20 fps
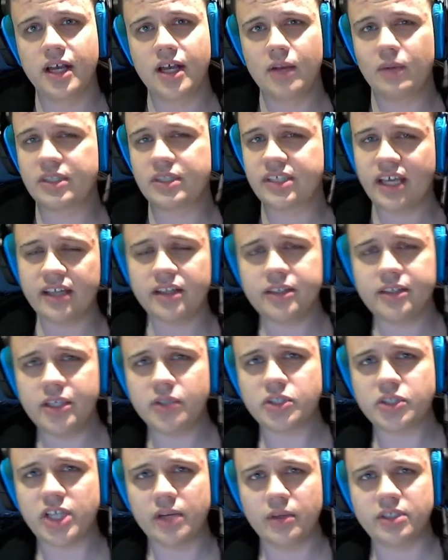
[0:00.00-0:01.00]
What Caitlyn
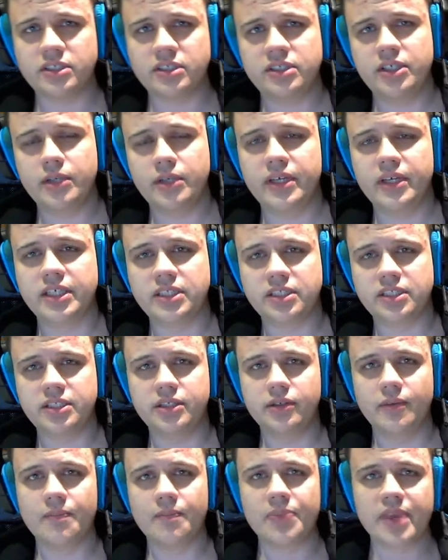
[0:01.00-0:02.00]
usually wants to do is
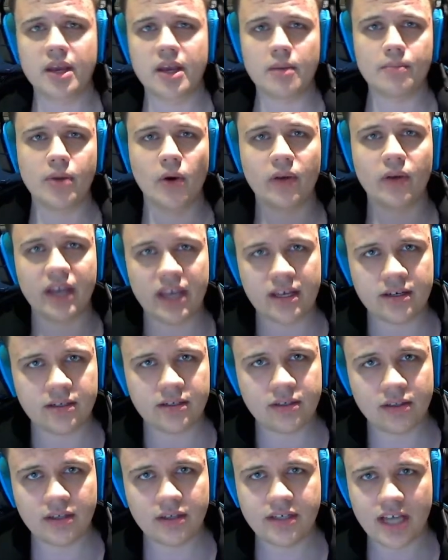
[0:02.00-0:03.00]
to poke
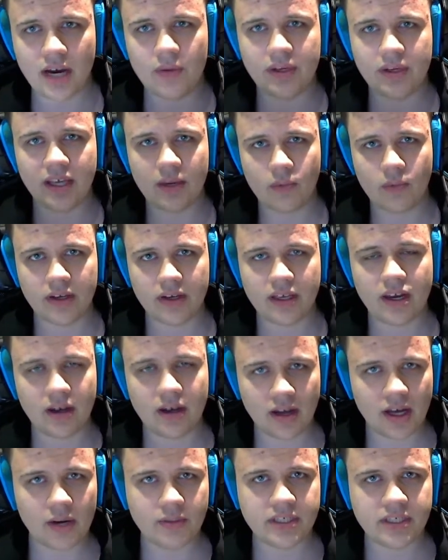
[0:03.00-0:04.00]
into the tower, get an
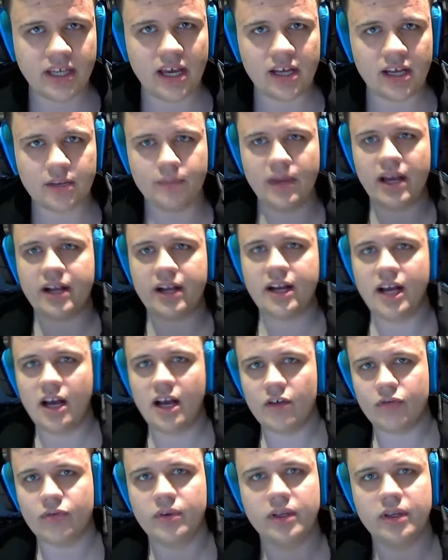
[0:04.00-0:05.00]
auto attack, back
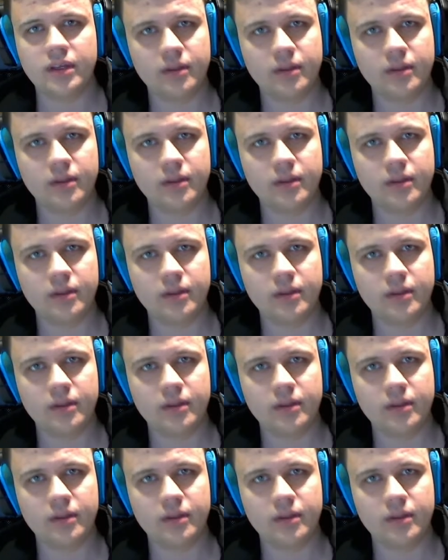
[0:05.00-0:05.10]
off,